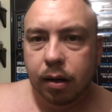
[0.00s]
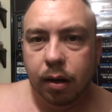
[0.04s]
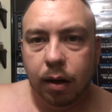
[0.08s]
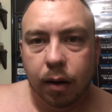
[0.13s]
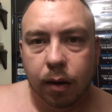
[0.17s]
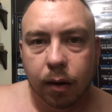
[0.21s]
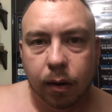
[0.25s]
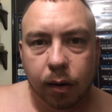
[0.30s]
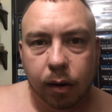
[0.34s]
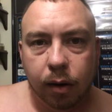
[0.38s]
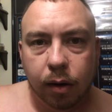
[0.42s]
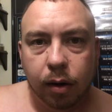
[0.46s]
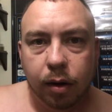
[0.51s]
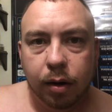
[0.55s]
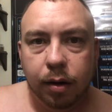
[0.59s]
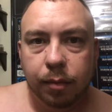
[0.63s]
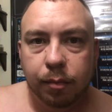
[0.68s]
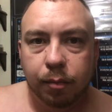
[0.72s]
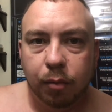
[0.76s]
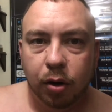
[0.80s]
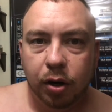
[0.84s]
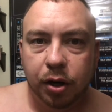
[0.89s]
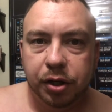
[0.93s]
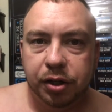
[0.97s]
Our
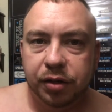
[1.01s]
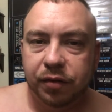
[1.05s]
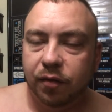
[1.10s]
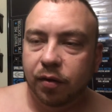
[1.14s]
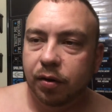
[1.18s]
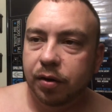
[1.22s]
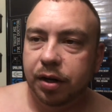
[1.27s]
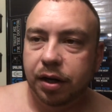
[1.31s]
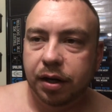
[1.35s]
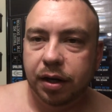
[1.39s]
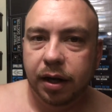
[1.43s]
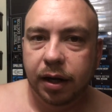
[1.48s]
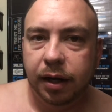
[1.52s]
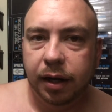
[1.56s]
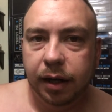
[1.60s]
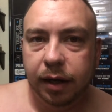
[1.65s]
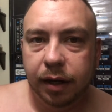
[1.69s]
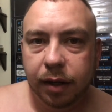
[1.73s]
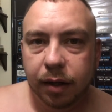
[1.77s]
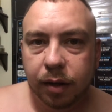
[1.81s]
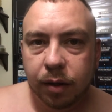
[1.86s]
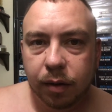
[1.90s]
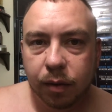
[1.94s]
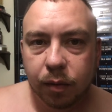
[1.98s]
brush for
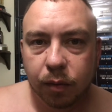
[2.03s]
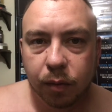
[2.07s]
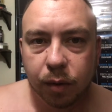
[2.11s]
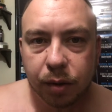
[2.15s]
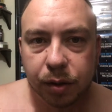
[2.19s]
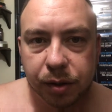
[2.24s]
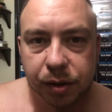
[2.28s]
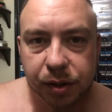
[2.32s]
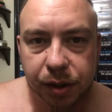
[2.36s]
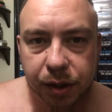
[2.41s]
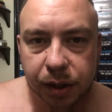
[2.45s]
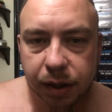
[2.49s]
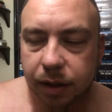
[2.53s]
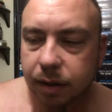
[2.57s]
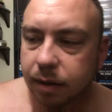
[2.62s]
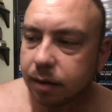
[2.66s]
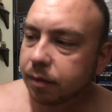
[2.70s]
today was the,